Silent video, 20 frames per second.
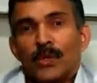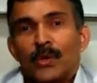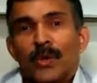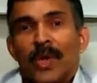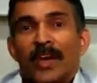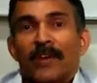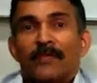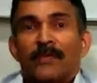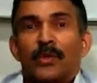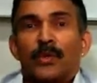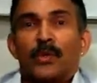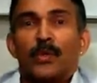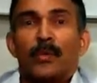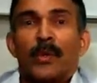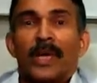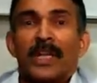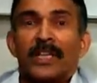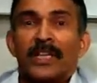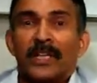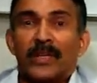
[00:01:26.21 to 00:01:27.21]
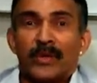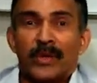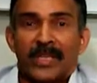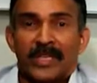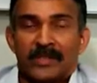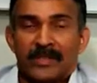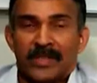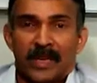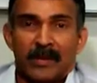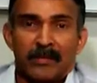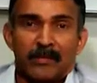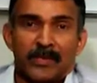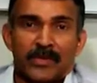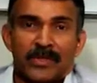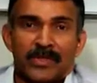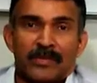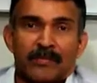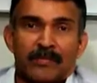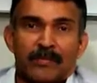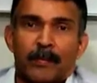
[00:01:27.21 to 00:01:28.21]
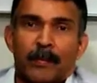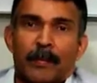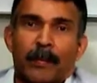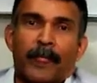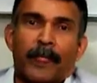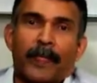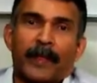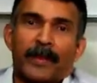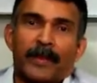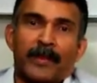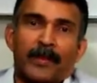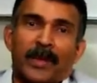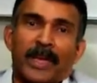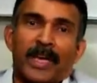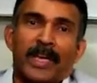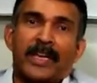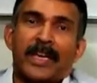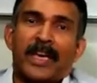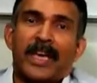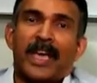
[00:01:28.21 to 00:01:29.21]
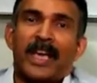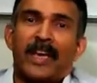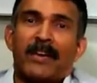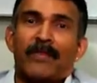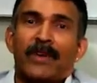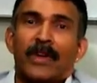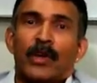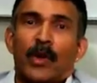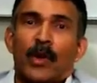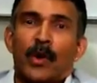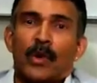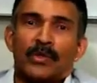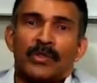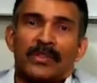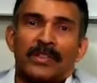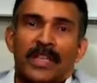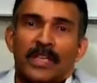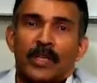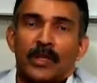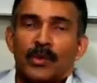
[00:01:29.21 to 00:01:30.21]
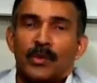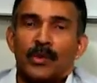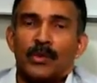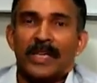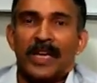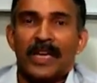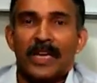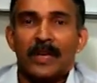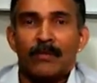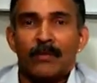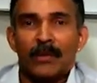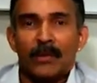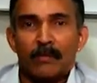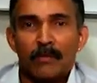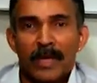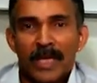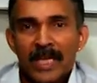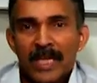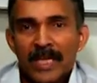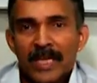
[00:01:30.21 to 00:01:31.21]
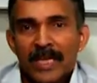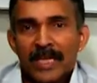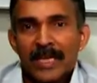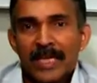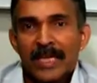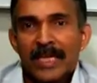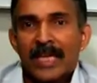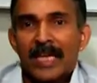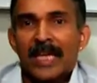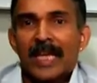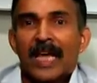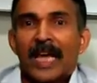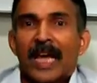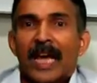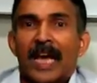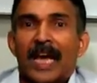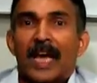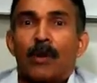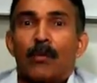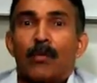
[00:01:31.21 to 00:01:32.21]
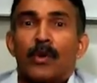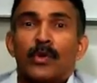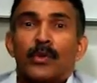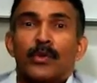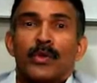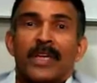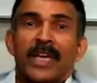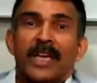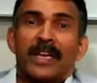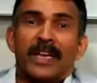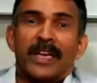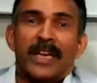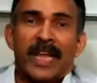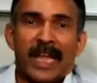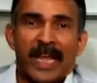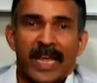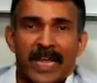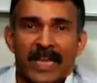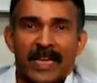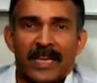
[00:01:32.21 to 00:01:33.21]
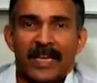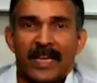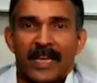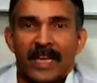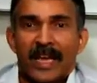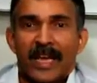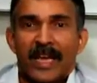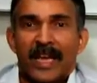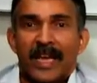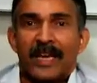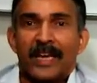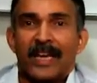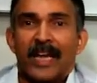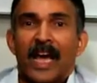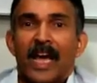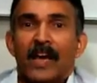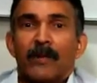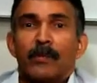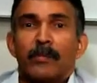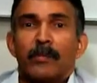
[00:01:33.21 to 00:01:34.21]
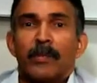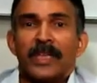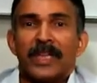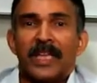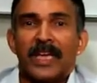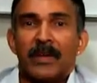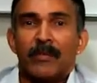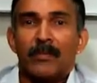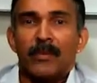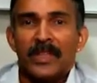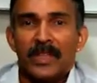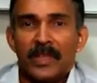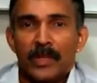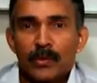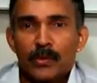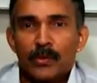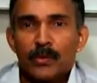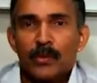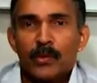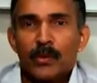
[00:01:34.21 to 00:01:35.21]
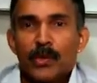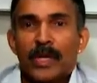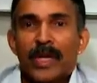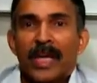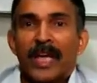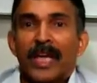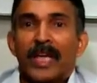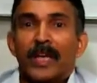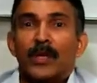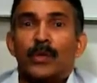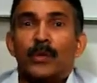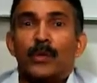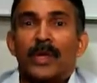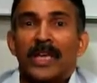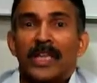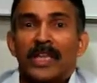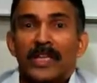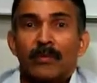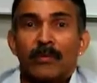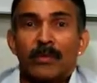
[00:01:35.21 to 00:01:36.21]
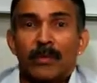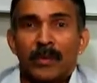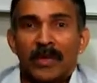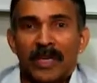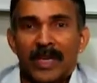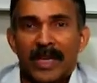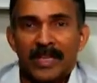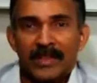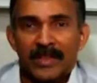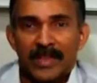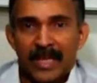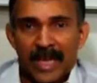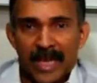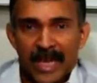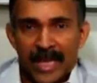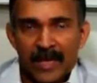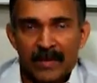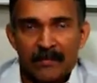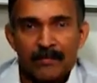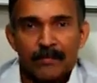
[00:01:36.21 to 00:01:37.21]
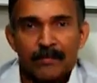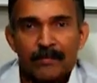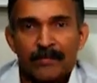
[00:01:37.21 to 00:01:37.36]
You have to do well in your exams. Okay, every course that you sign up with me, I want you to get an A, and I will be there with you, and together we will get the A.